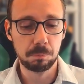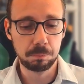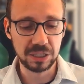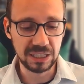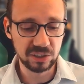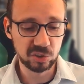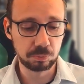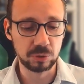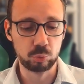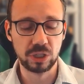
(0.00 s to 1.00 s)
please
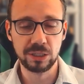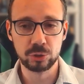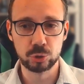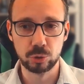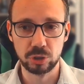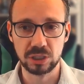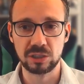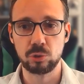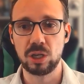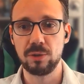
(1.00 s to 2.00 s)
be really sure
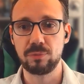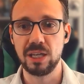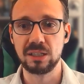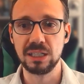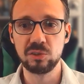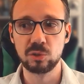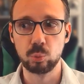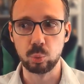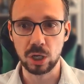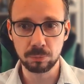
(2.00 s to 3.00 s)
that you have at least
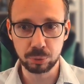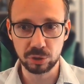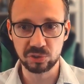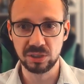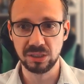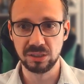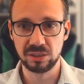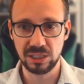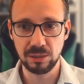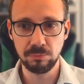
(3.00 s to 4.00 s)
one person in the
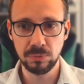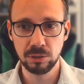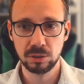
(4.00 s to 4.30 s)
team.